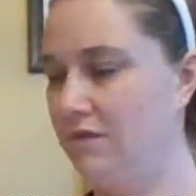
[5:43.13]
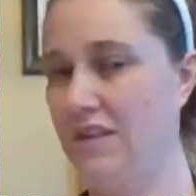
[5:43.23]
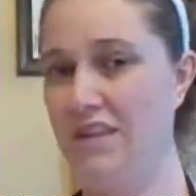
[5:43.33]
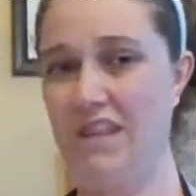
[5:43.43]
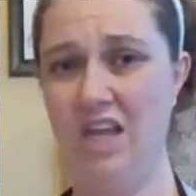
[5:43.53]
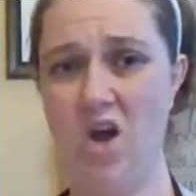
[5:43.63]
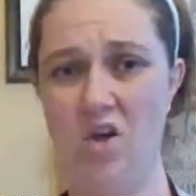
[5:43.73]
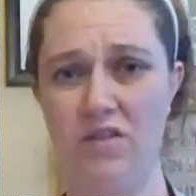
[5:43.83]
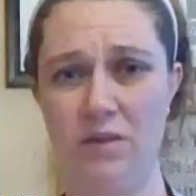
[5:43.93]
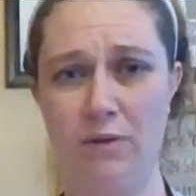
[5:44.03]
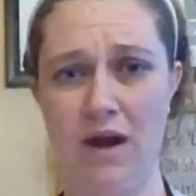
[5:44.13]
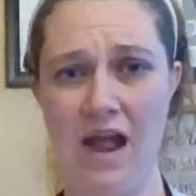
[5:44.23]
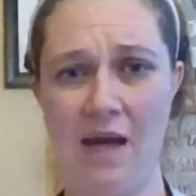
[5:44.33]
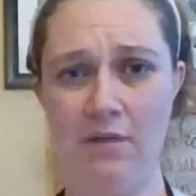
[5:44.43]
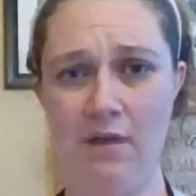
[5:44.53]
The only
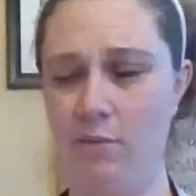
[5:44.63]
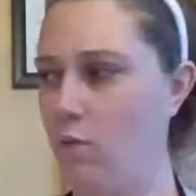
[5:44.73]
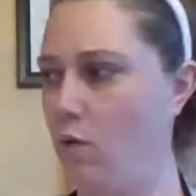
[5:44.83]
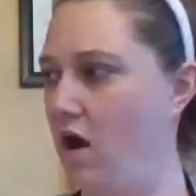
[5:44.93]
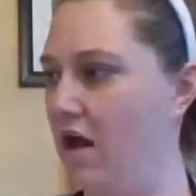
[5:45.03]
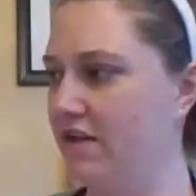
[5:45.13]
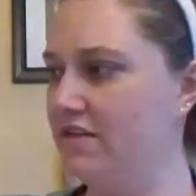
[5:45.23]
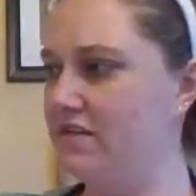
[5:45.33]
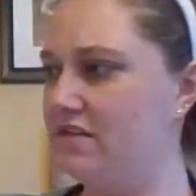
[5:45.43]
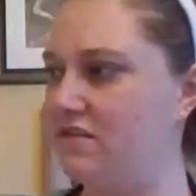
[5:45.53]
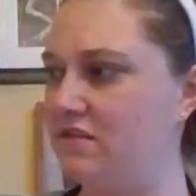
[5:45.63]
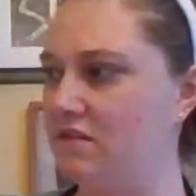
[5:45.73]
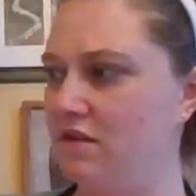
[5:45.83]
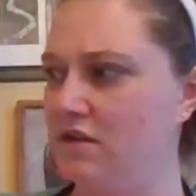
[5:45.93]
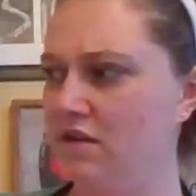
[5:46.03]
problem was
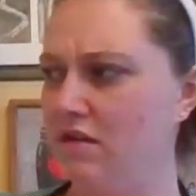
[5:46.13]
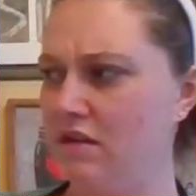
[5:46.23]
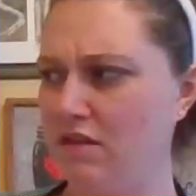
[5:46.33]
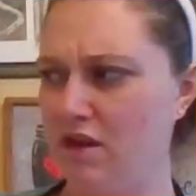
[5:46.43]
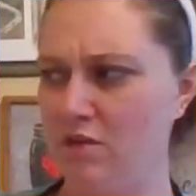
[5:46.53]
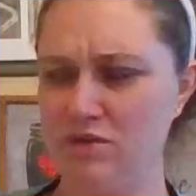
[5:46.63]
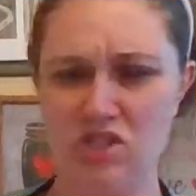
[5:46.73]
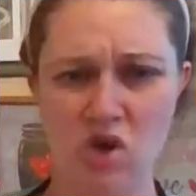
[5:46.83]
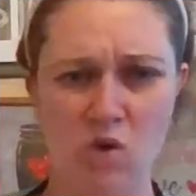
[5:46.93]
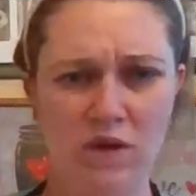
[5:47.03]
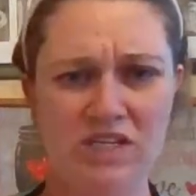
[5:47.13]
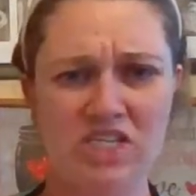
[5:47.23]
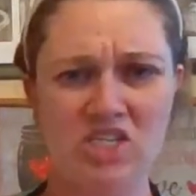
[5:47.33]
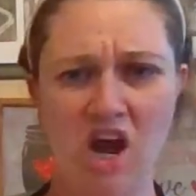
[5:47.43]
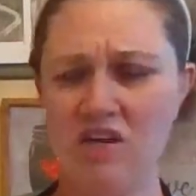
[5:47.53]
there was no one
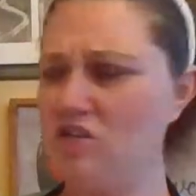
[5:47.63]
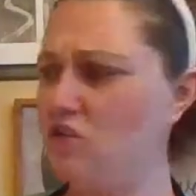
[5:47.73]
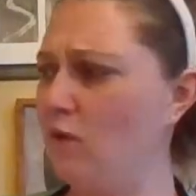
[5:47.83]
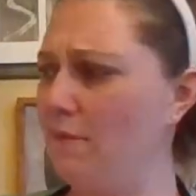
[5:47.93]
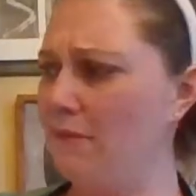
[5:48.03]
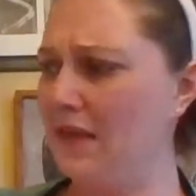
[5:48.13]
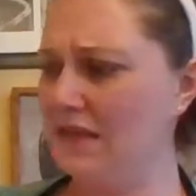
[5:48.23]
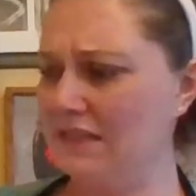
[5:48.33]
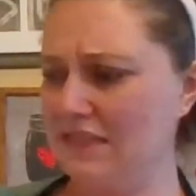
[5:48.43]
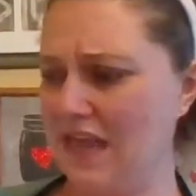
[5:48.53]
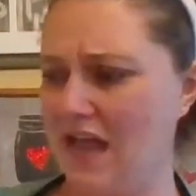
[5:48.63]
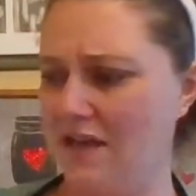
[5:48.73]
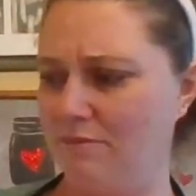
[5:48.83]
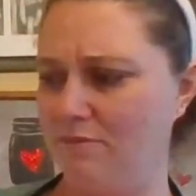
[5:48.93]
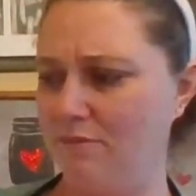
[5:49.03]
to talk to at
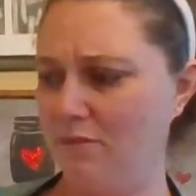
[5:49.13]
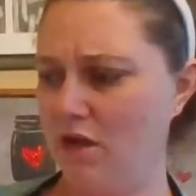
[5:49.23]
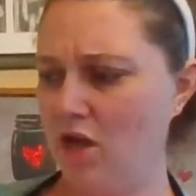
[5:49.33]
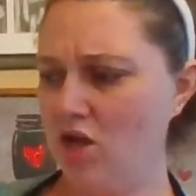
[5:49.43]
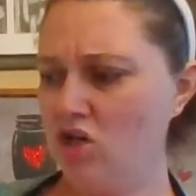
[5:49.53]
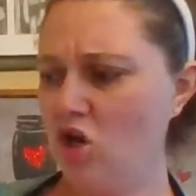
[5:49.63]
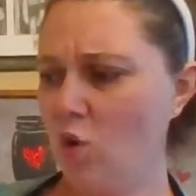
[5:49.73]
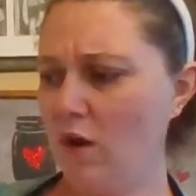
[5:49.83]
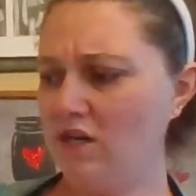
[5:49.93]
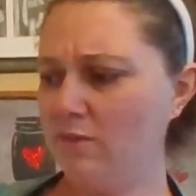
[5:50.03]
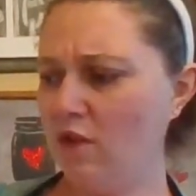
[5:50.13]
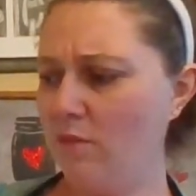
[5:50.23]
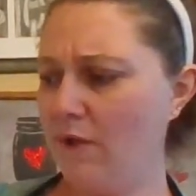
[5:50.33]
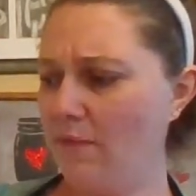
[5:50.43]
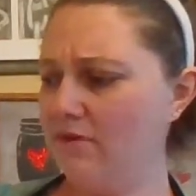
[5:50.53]
mealtime. No one to
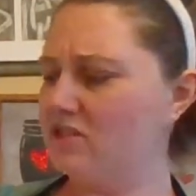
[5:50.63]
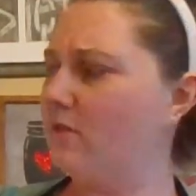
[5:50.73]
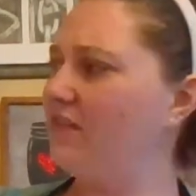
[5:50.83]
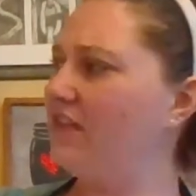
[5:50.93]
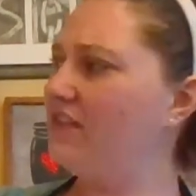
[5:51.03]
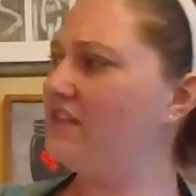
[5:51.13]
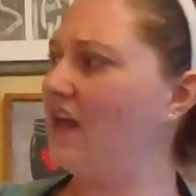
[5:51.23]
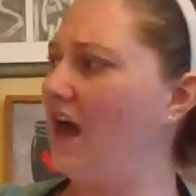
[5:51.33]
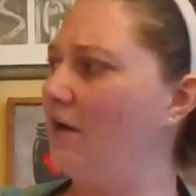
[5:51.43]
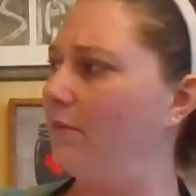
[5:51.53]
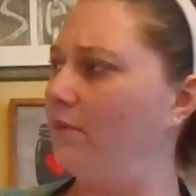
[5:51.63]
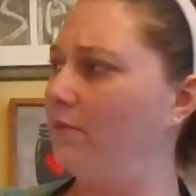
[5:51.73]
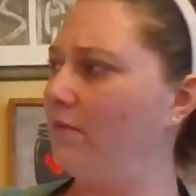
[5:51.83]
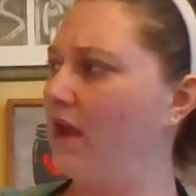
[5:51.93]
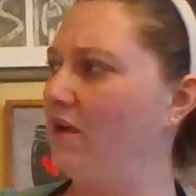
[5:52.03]
blow bubbles with in the tub.
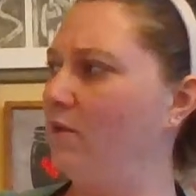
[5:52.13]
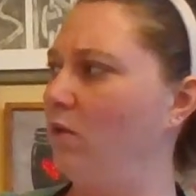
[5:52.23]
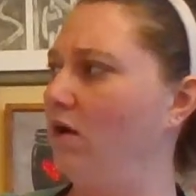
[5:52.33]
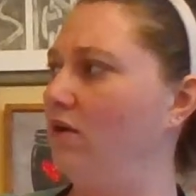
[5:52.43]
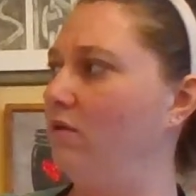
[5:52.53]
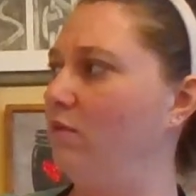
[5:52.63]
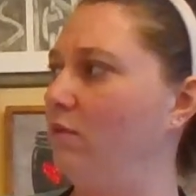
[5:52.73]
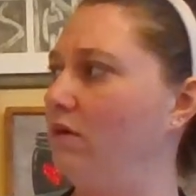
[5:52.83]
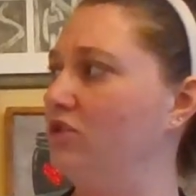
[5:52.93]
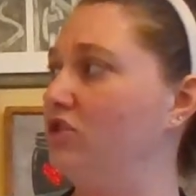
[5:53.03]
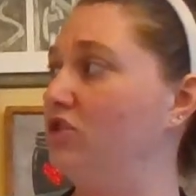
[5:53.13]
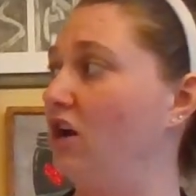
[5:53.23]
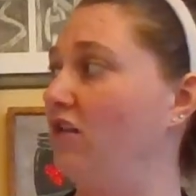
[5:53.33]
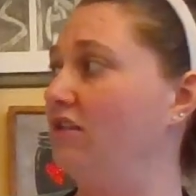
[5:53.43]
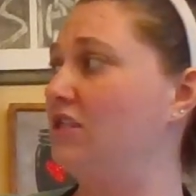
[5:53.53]
And what was
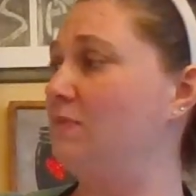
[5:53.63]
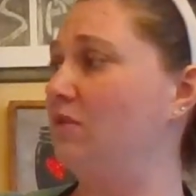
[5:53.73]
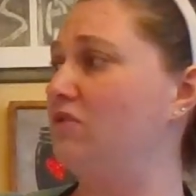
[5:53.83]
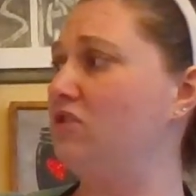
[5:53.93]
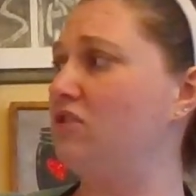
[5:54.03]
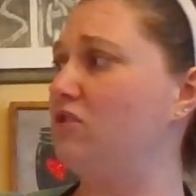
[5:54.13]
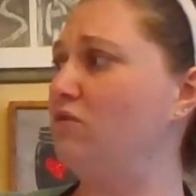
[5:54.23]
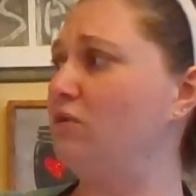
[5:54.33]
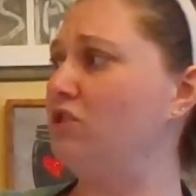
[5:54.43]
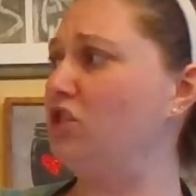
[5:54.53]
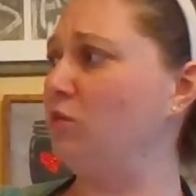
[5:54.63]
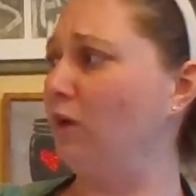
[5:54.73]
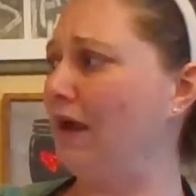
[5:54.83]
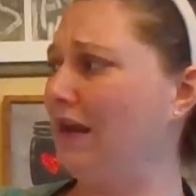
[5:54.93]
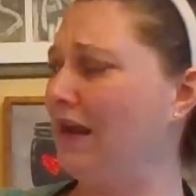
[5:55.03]
Charlotte supposed to do when she
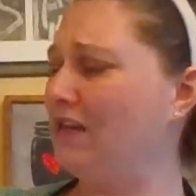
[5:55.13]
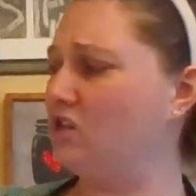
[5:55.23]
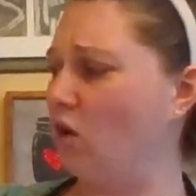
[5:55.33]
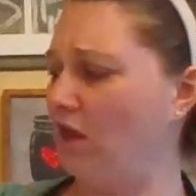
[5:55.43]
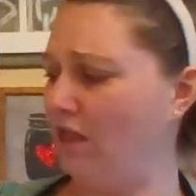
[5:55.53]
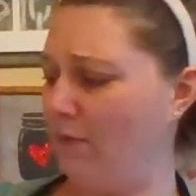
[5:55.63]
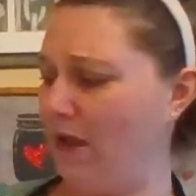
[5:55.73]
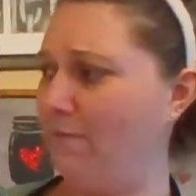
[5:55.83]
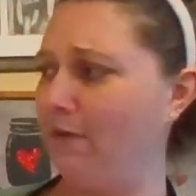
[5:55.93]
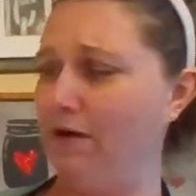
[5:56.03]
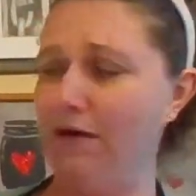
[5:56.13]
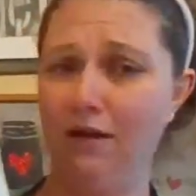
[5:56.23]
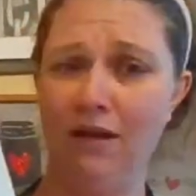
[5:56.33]
ran out of toilet paper?